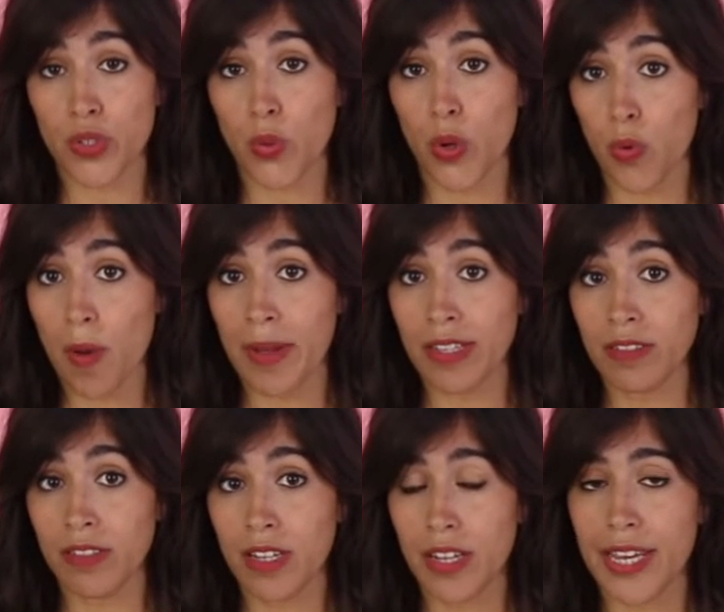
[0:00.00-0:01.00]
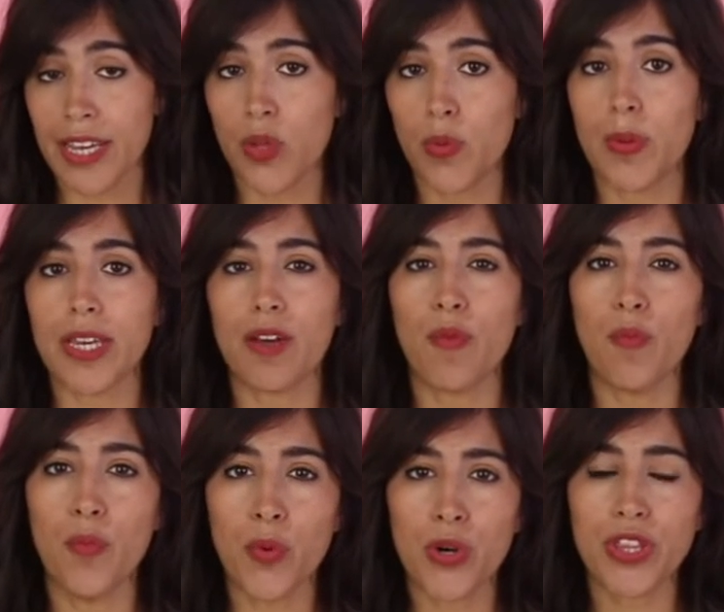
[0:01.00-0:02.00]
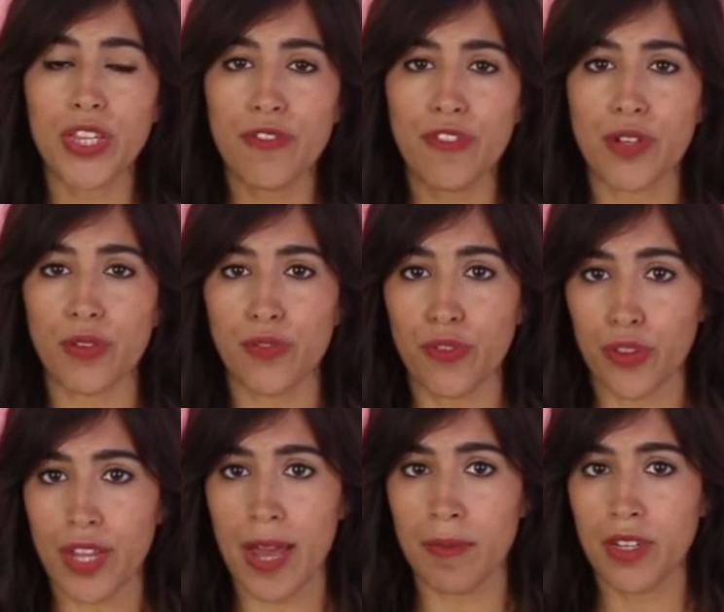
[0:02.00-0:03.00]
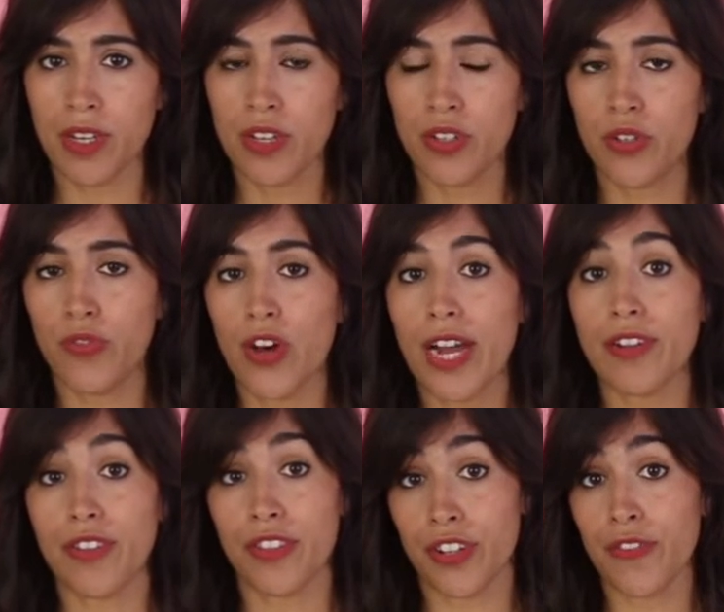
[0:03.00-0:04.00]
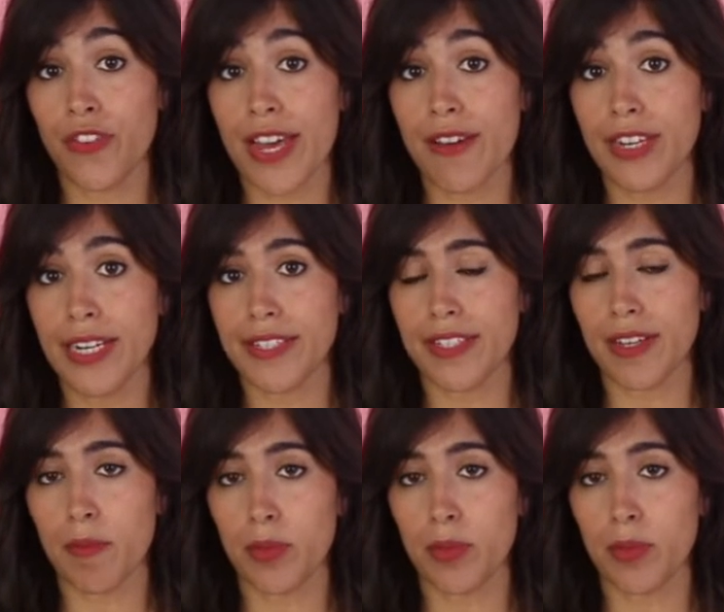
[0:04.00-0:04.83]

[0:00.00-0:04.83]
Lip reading: to a woman, it could be more difficult for them to value their viability and